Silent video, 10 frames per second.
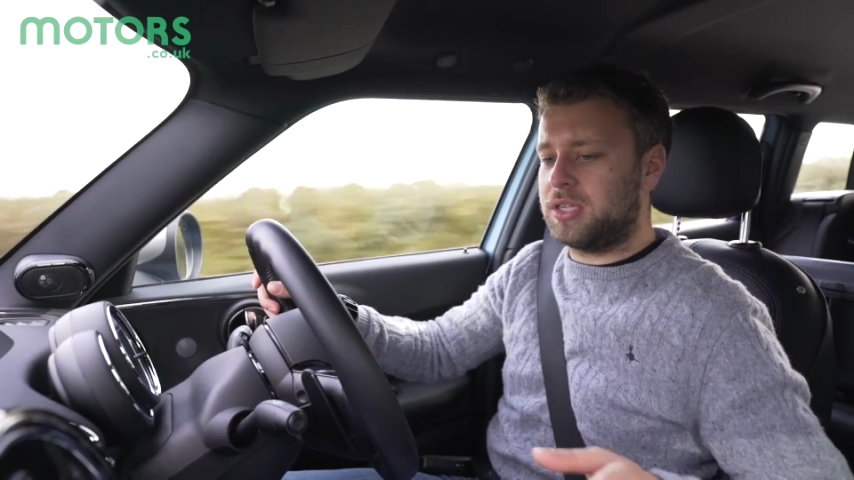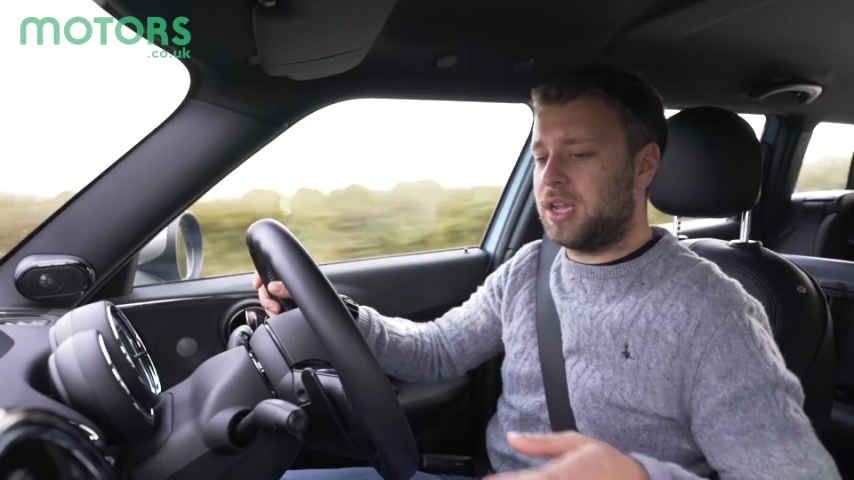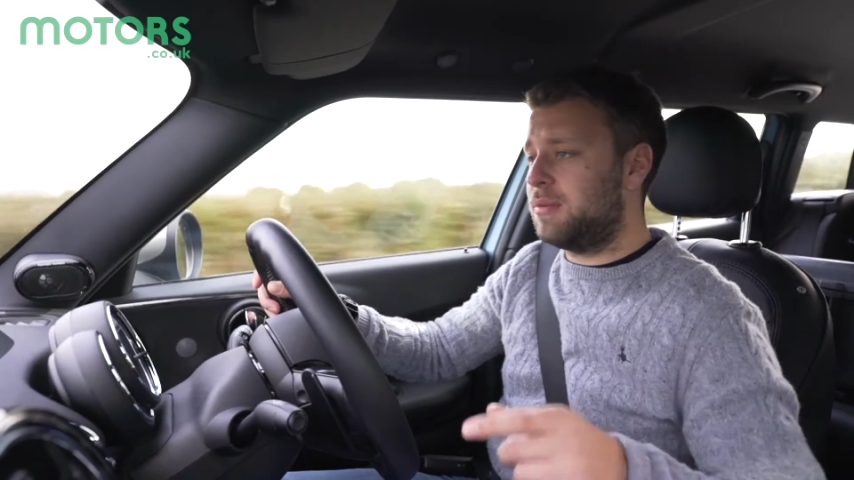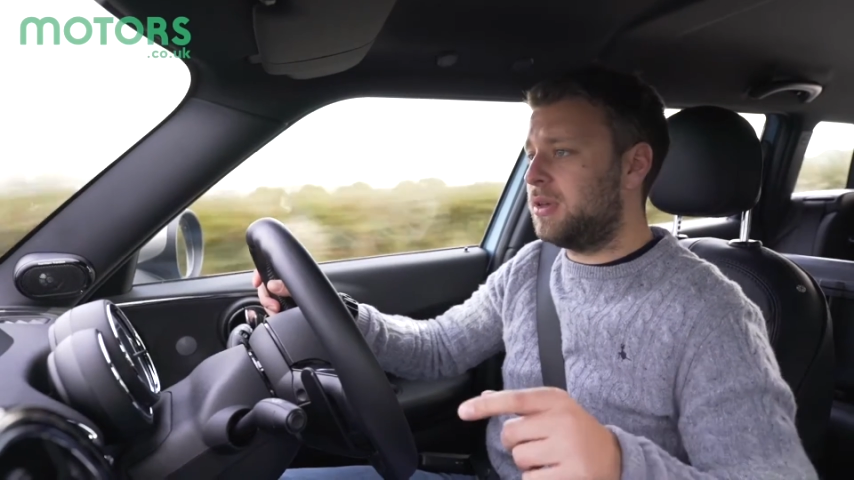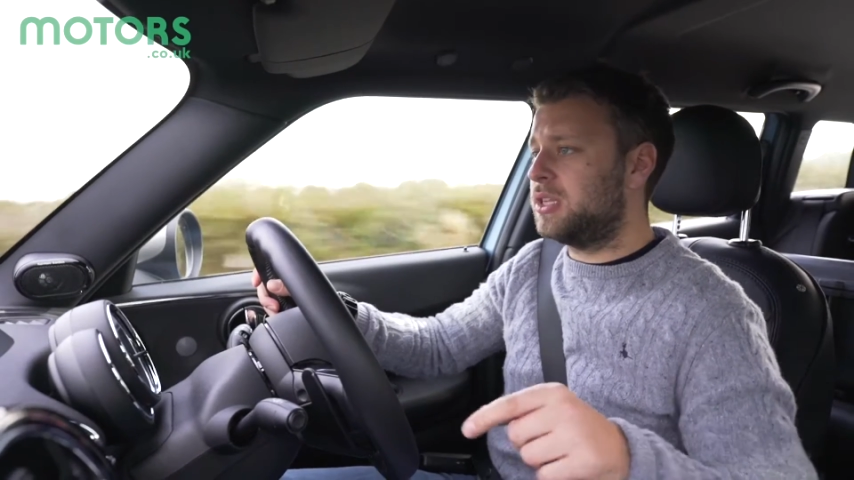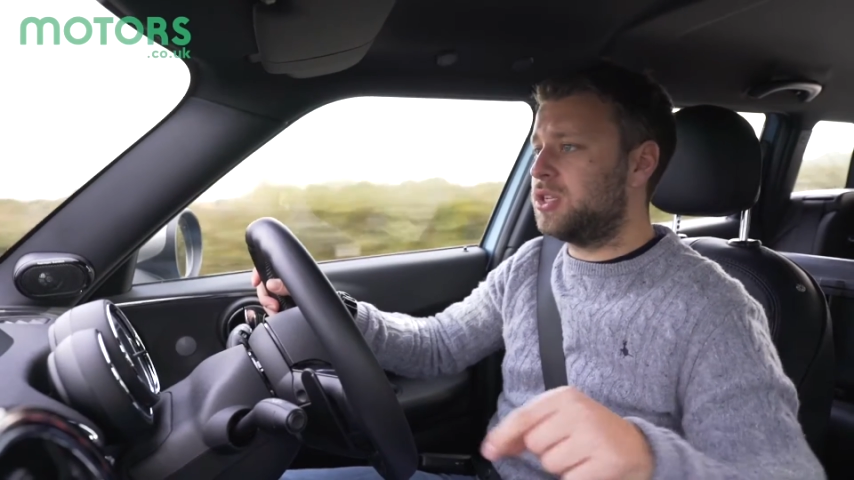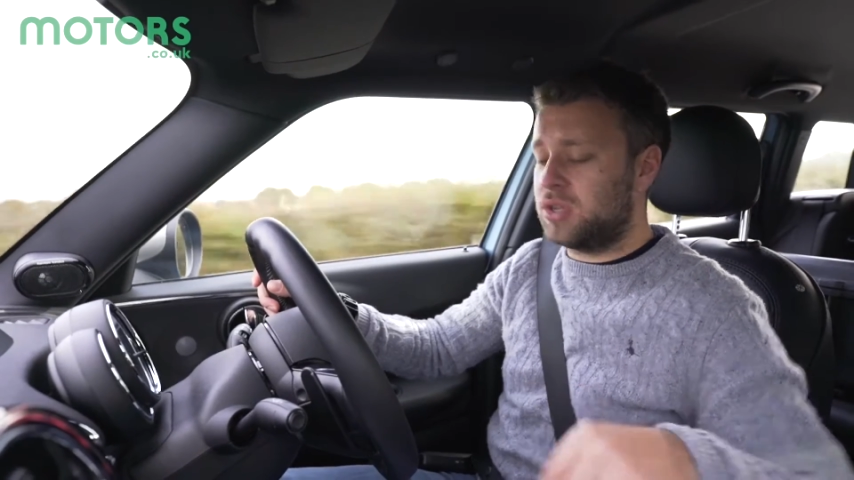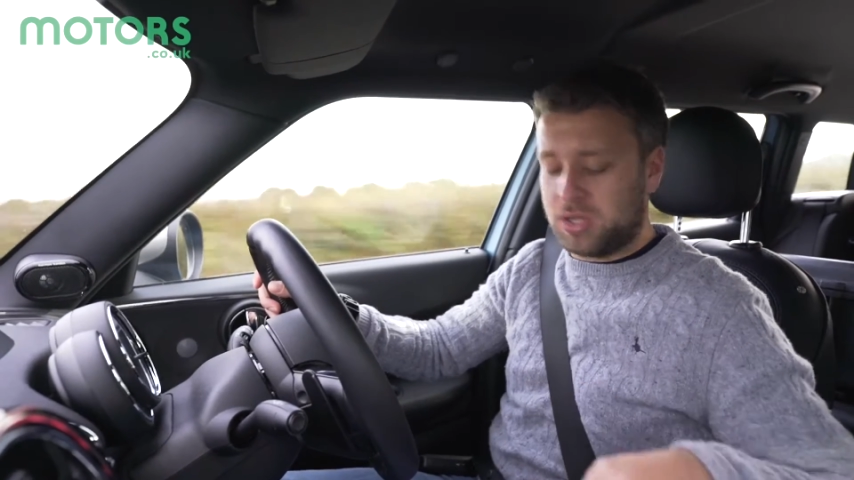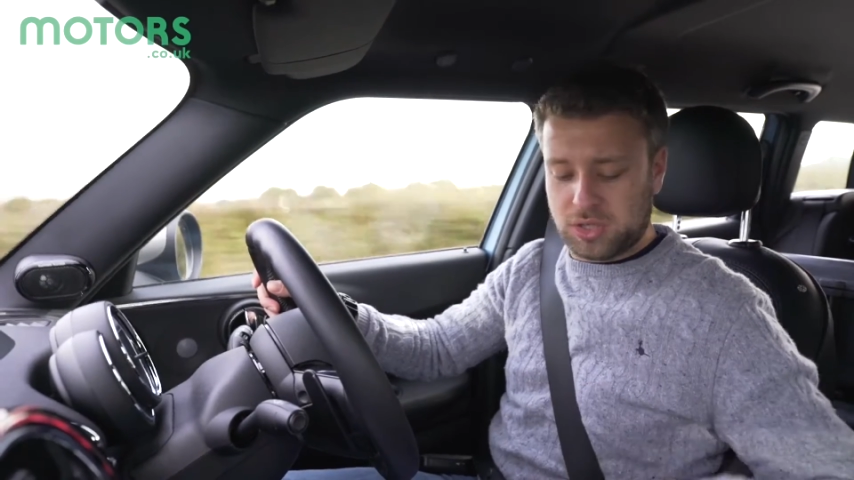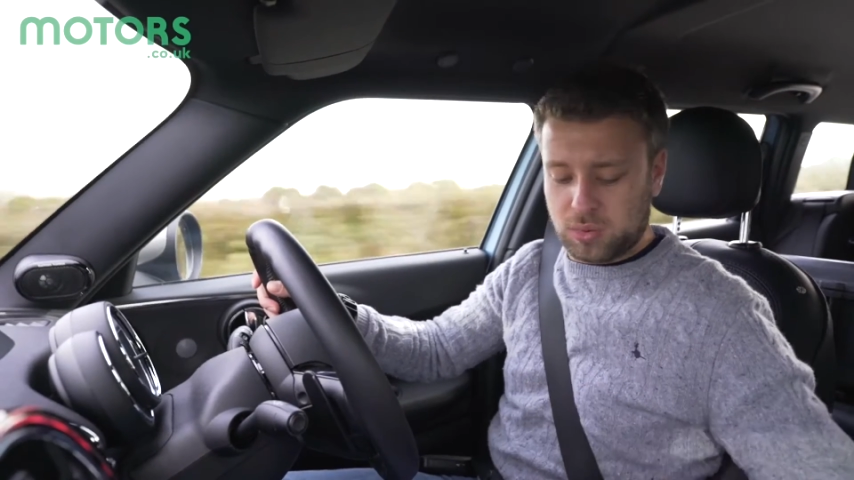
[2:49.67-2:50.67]
and it means you
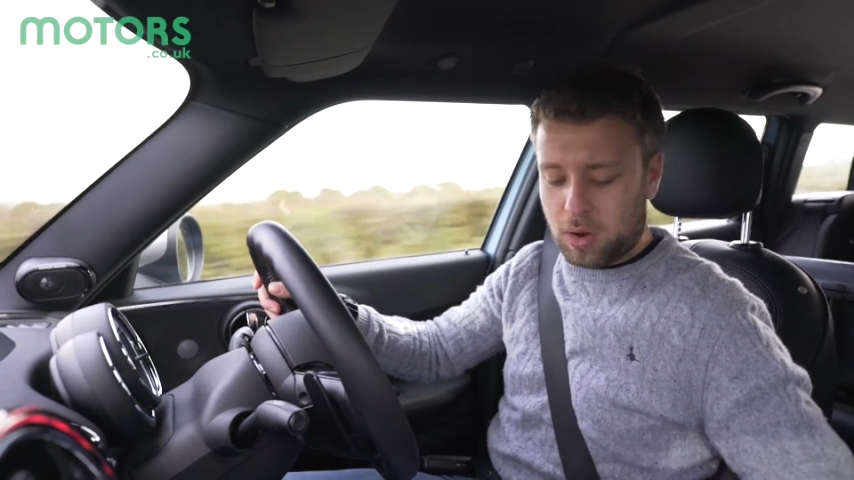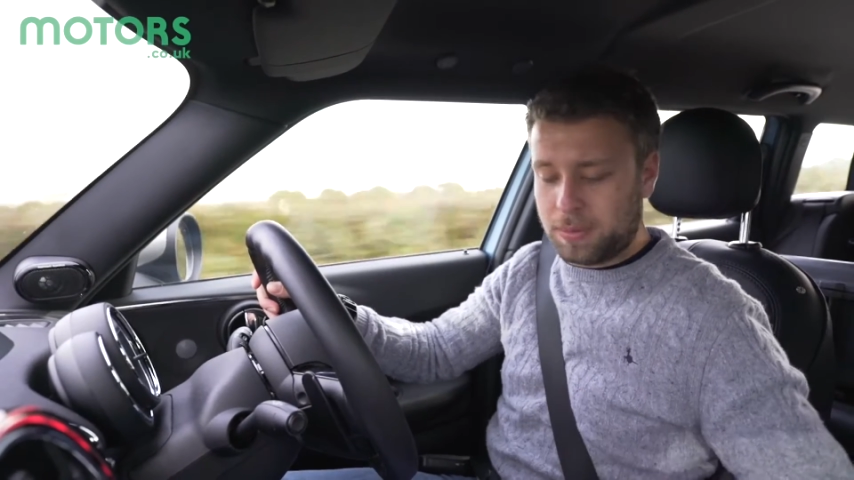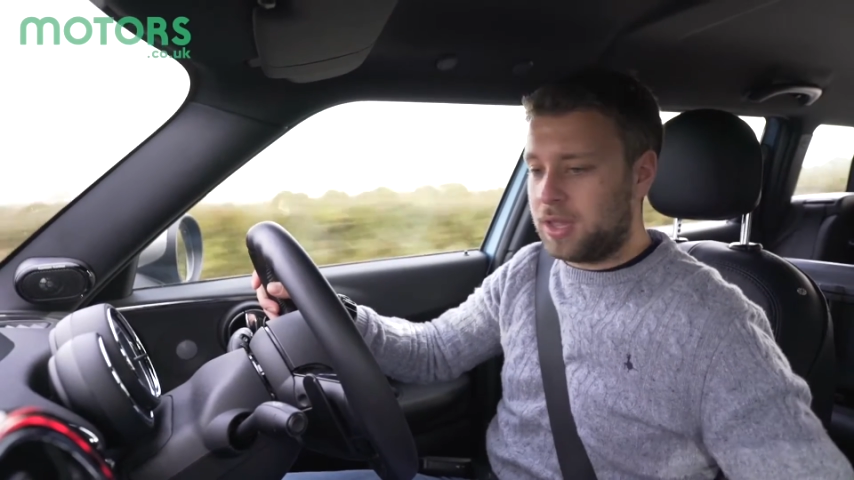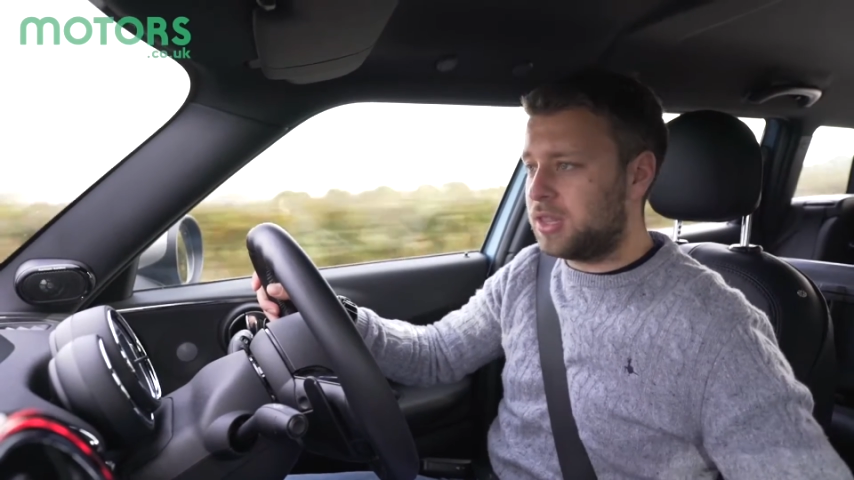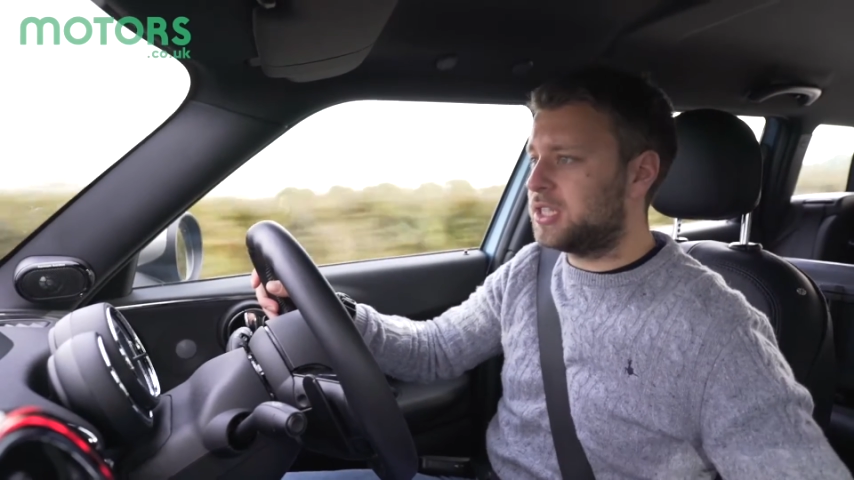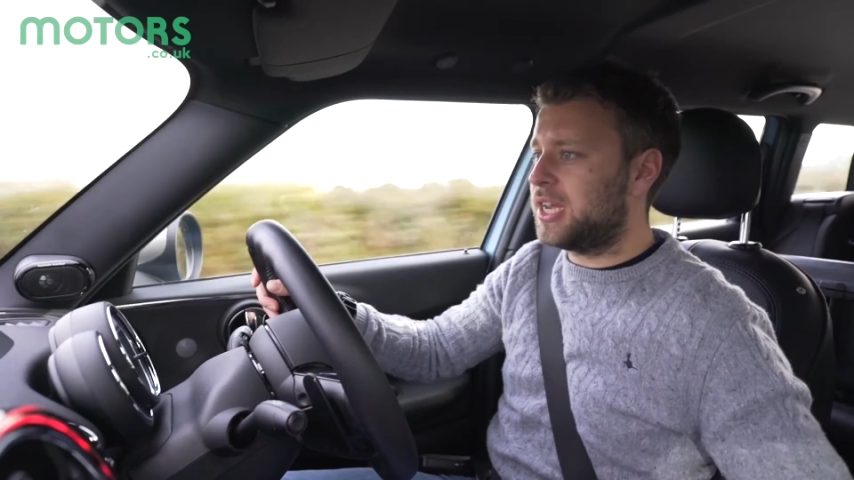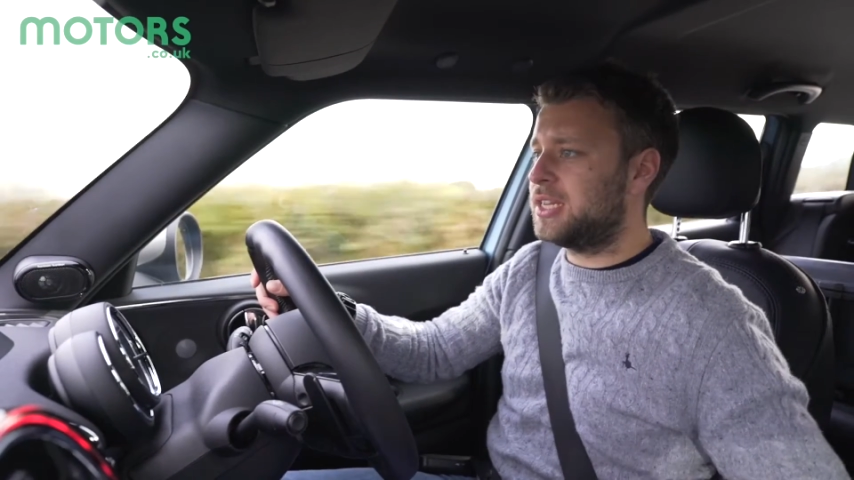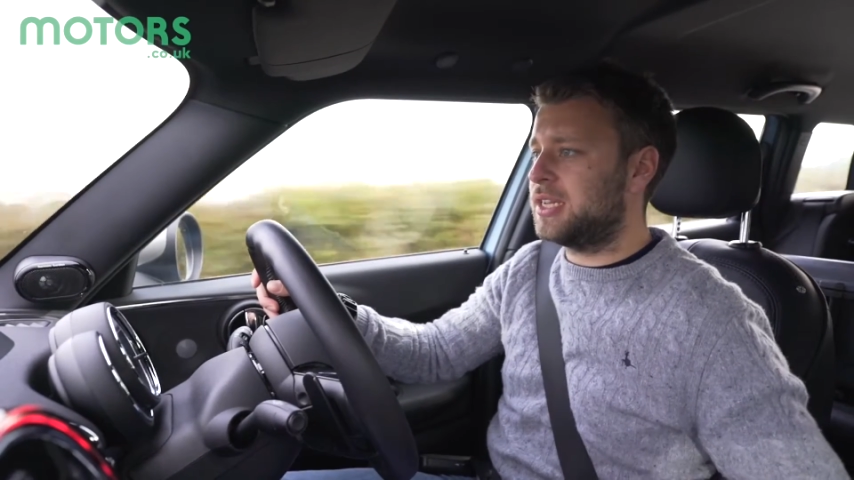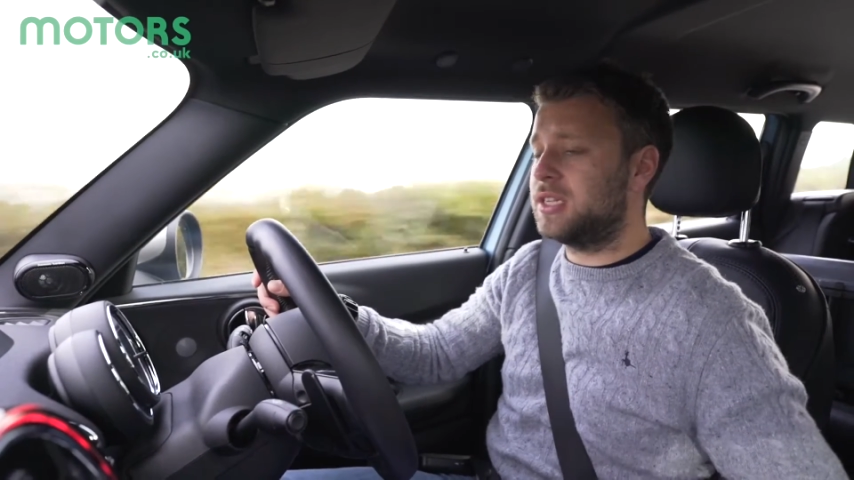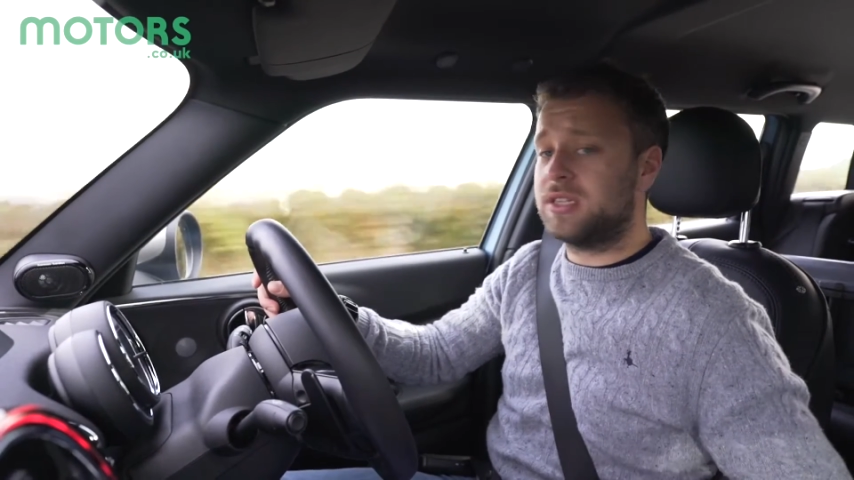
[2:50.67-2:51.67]
can swap the
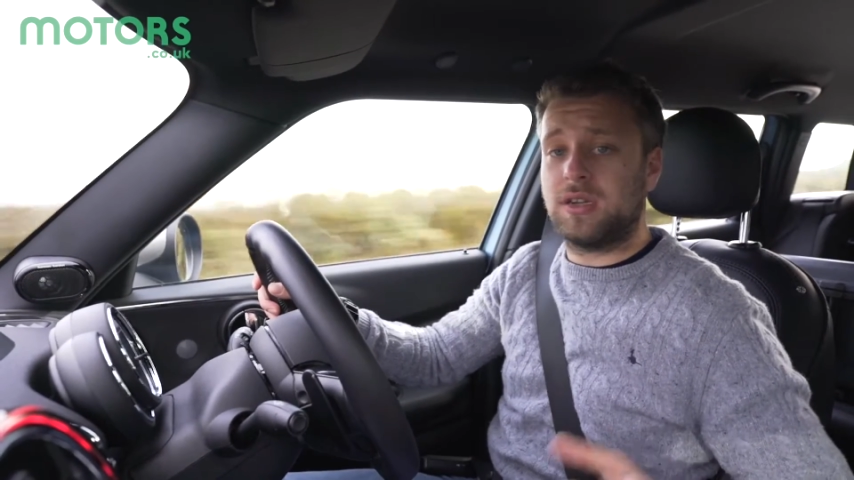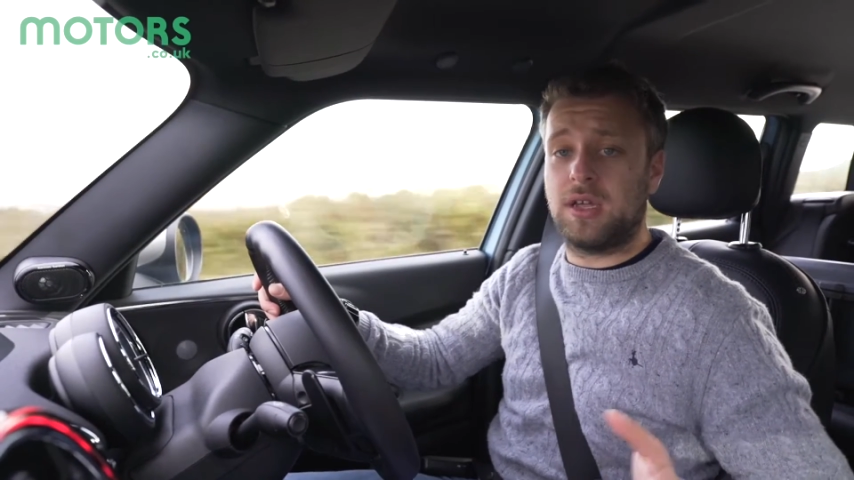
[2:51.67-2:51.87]
settings